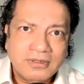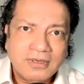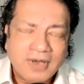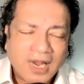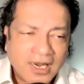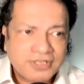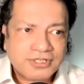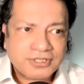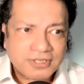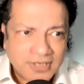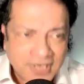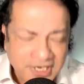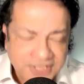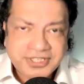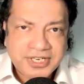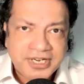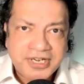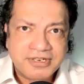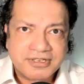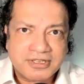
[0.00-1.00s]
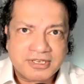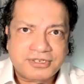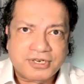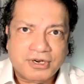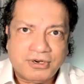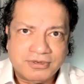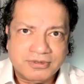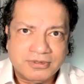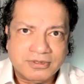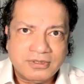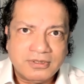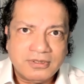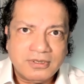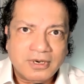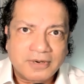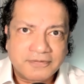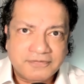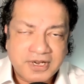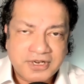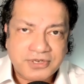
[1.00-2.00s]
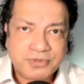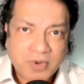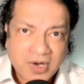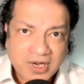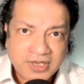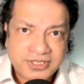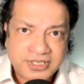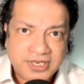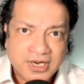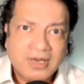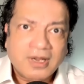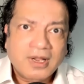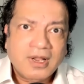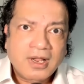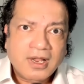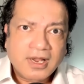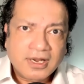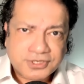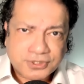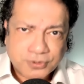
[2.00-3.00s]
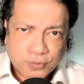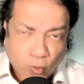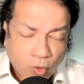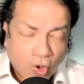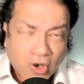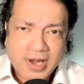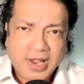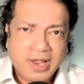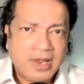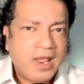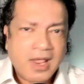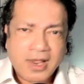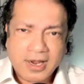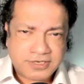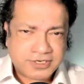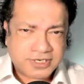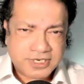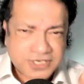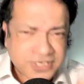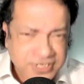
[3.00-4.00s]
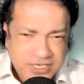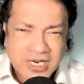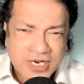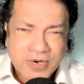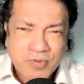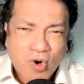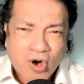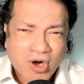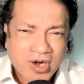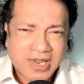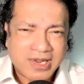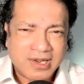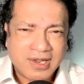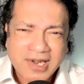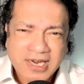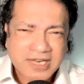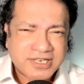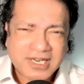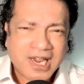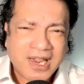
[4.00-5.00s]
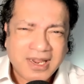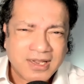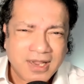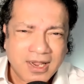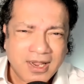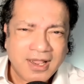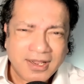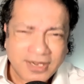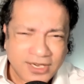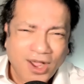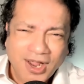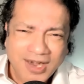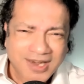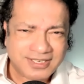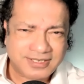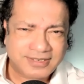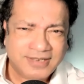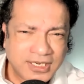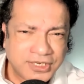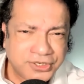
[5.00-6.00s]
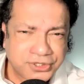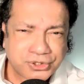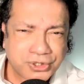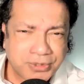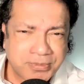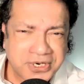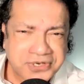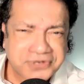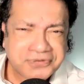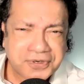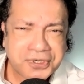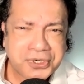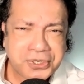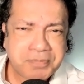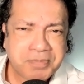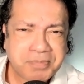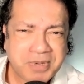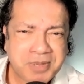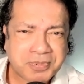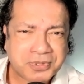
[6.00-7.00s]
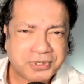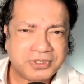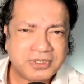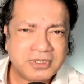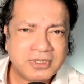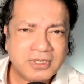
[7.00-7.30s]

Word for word: And so listen to the tone of these words here. It's a warning, it's a stern warning. And he's saying, God has done so much for you people.